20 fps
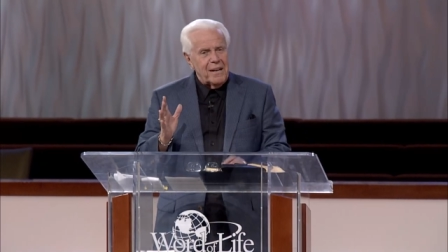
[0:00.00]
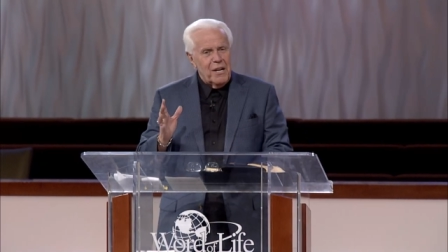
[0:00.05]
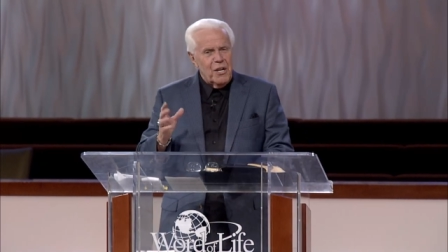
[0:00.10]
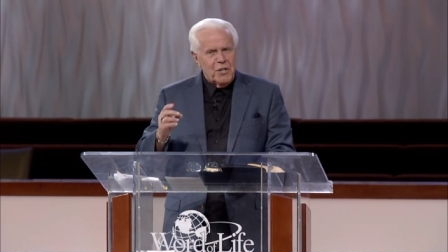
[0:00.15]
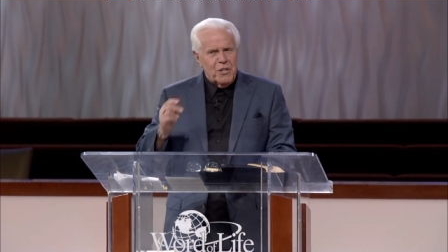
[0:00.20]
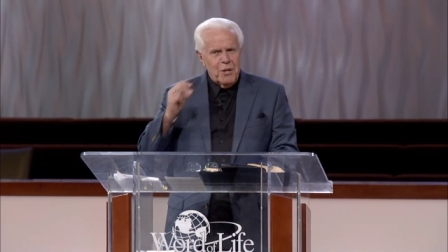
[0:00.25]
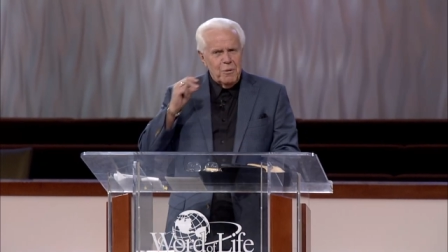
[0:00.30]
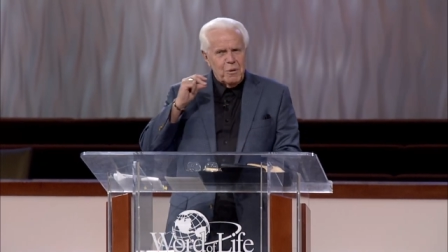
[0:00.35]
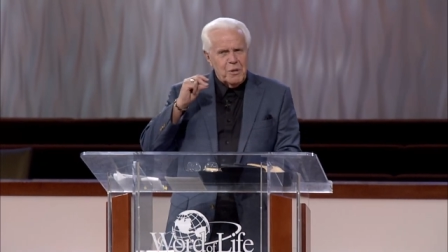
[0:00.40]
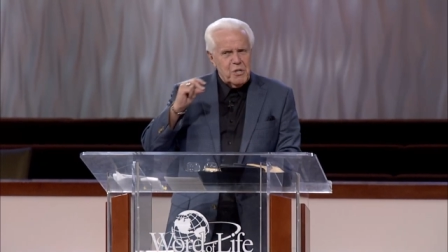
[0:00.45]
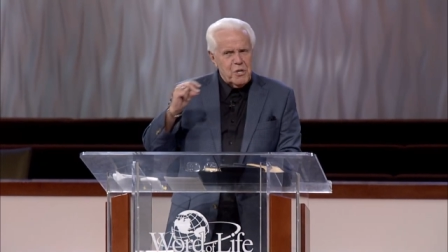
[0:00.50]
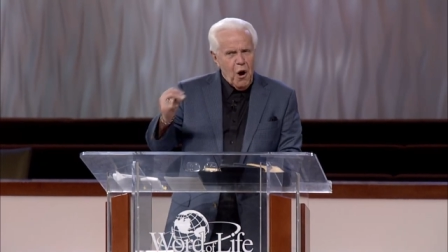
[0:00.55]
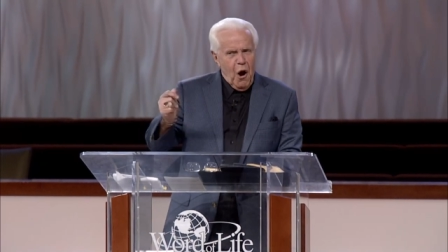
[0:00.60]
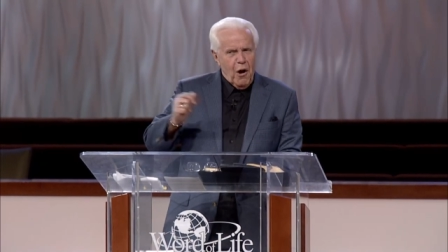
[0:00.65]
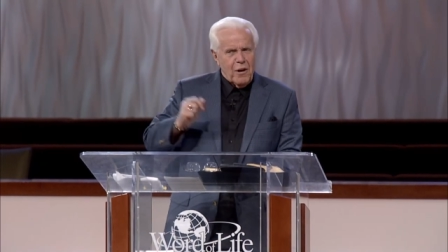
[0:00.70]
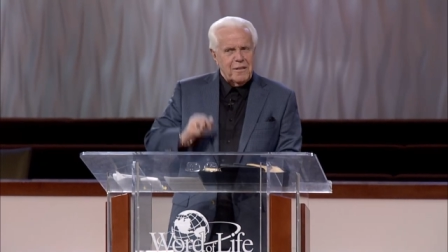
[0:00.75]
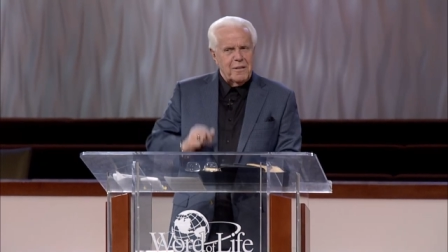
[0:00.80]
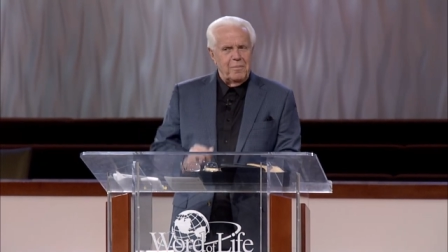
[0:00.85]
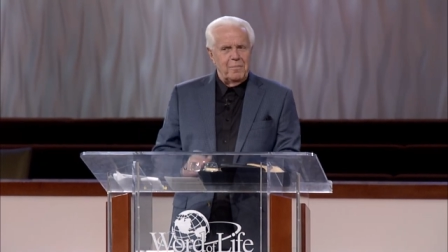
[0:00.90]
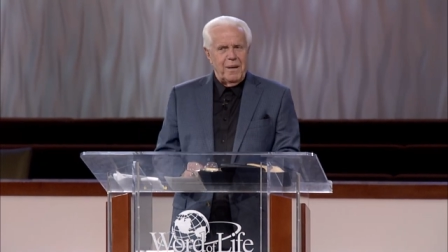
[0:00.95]
She would
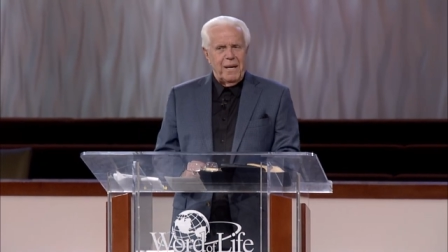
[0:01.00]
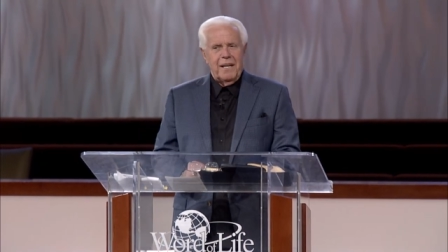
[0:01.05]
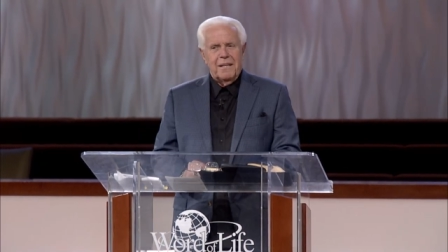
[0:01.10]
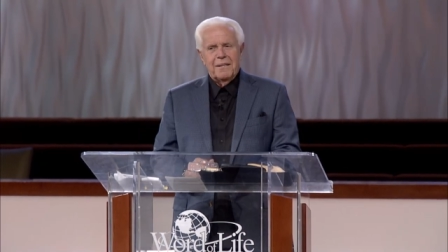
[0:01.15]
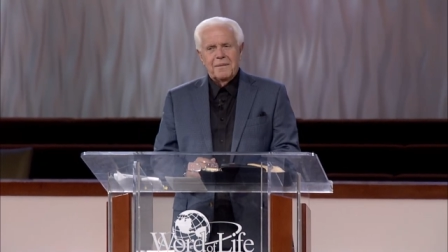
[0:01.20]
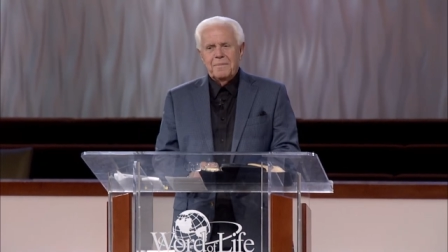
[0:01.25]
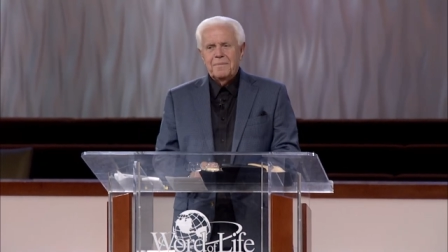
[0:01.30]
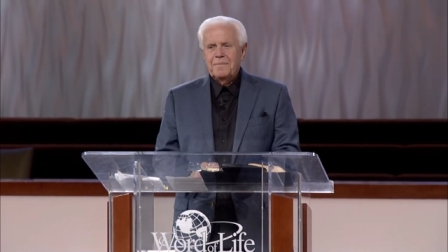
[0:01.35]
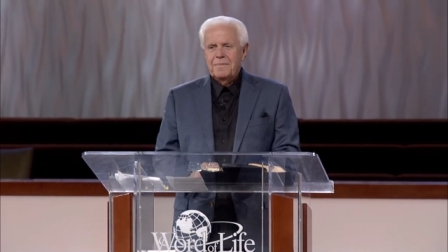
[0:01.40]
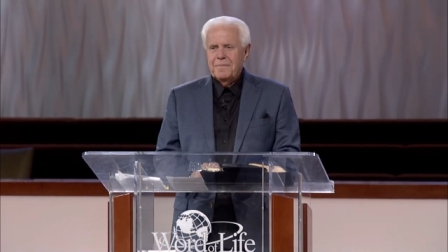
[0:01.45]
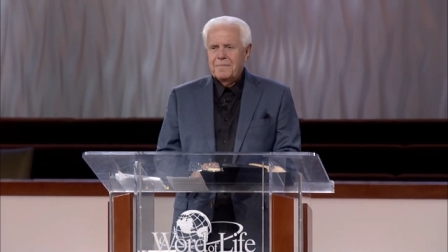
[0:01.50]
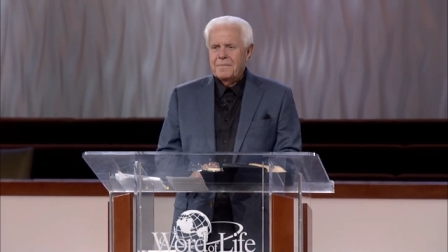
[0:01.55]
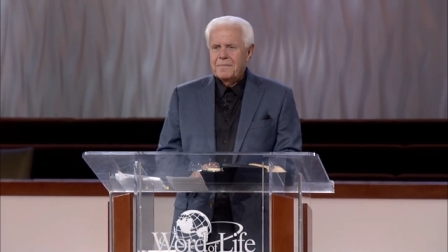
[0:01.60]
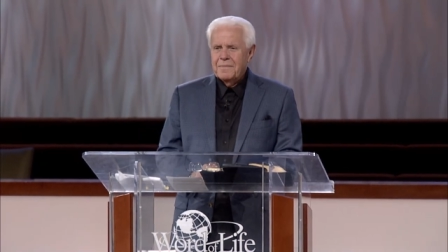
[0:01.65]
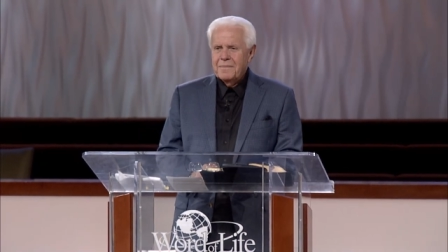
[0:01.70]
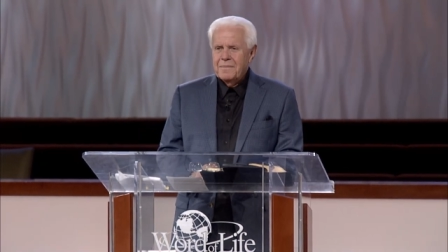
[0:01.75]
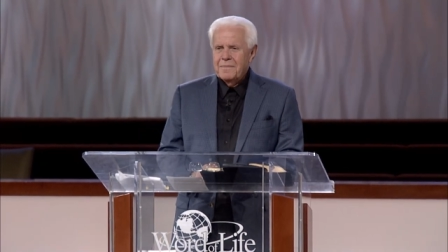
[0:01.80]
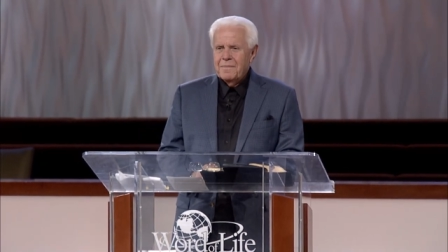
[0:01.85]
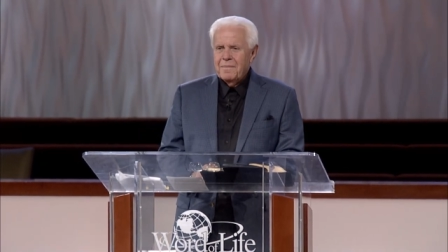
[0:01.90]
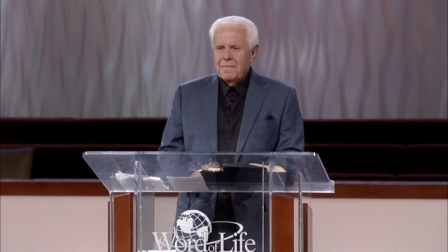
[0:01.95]
talk to me.
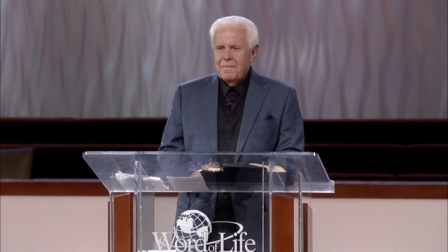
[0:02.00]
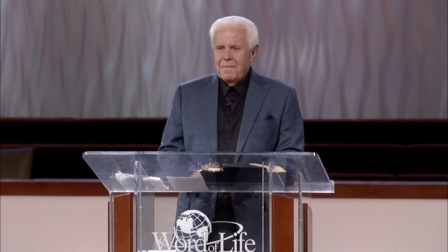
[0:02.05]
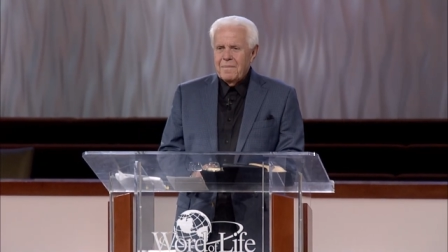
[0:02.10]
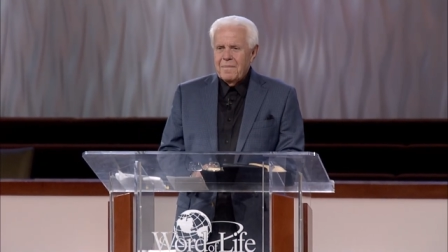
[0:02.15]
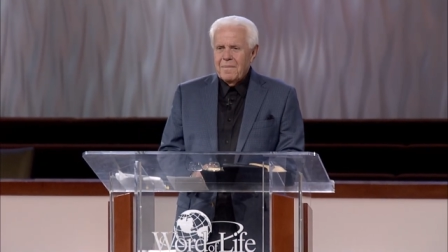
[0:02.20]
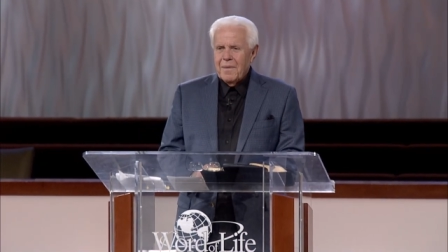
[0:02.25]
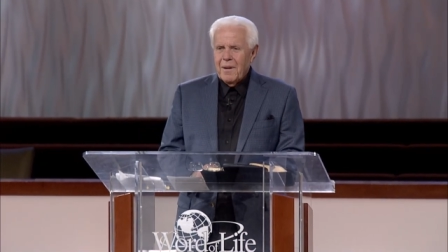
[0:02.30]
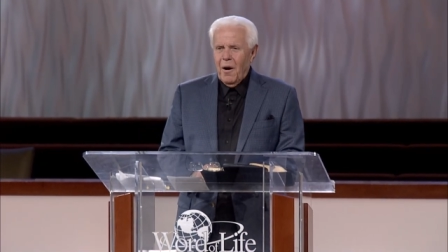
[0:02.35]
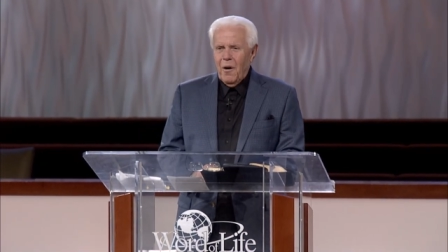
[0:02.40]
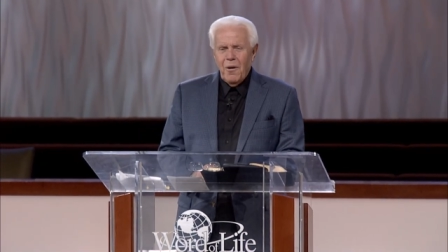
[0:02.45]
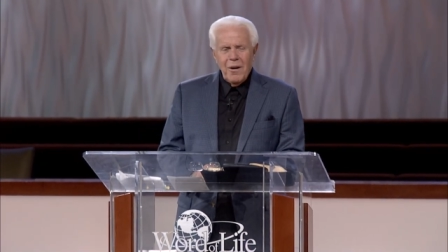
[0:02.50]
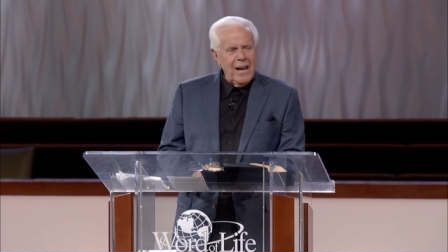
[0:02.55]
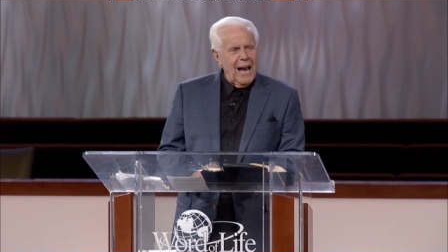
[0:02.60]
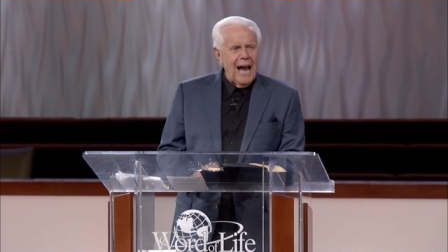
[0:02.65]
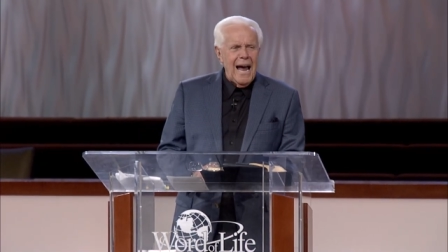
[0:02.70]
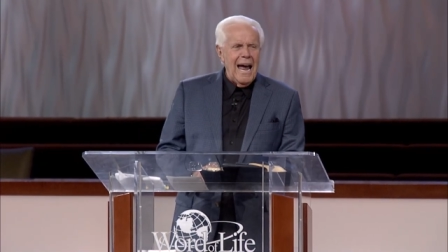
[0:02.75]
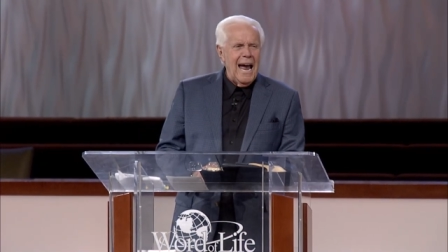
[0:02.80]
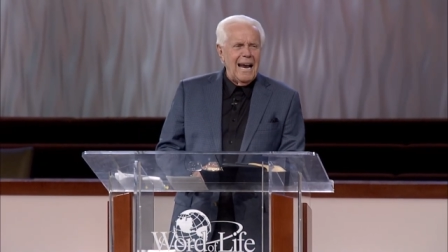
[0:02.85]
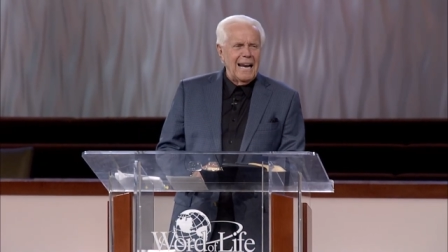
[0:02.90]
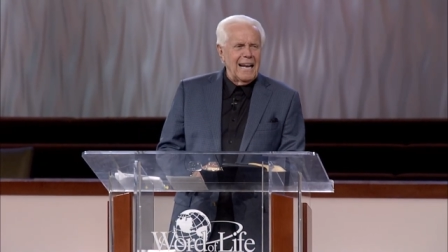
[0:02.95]
Oh, yeah,
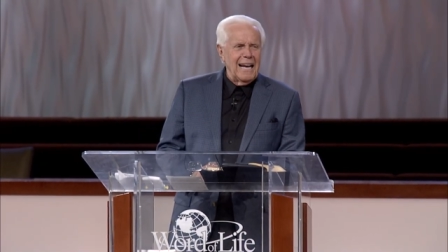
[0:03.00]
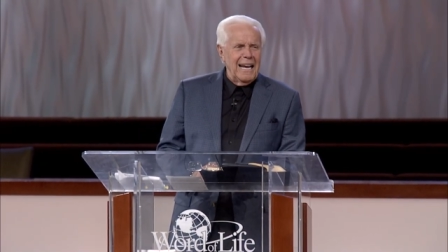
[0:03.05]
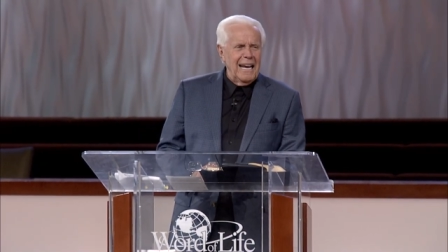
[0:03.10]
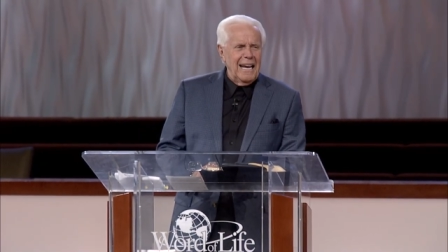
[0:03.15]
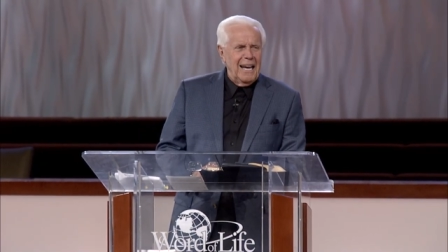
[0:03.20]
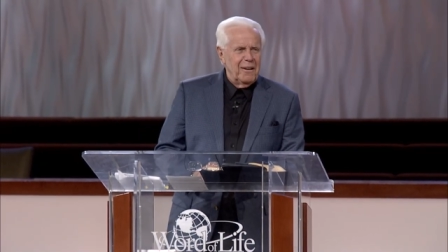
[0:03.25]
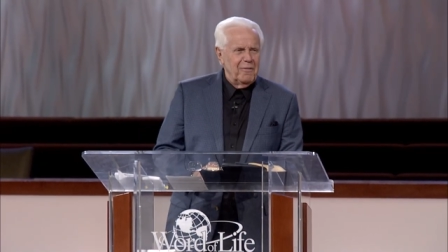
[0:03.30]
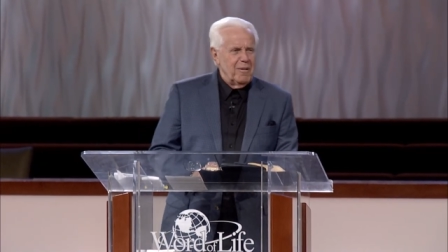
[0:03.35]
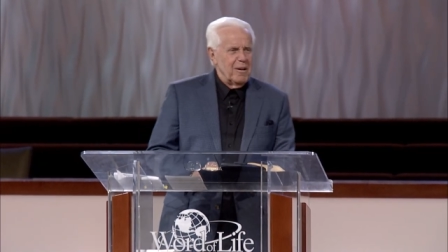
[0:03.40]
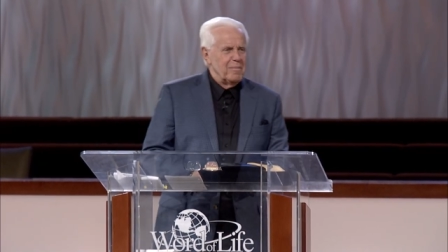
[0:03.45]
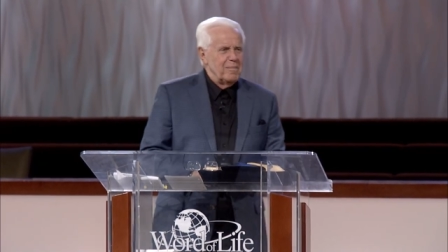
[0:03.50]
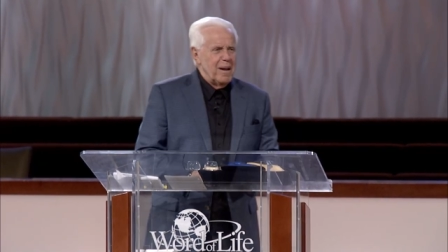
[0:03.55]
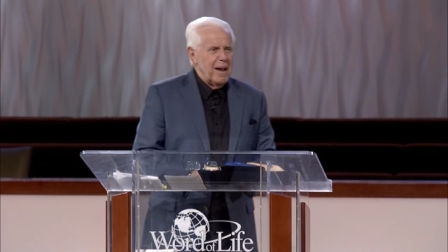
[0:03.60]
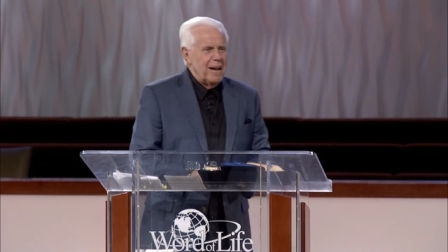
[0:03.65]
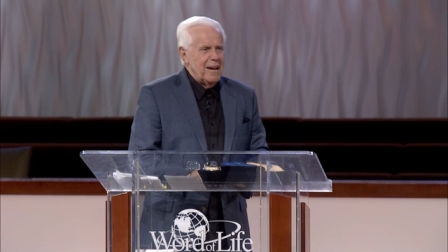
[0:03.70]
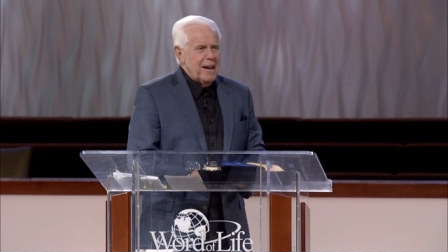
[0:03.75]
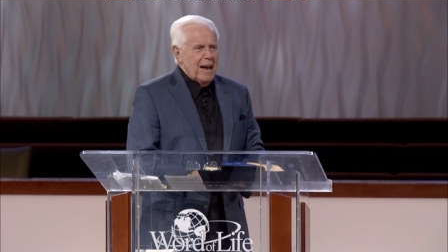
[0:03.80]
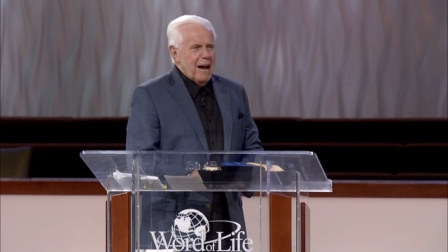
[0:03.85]
I had a lean with me.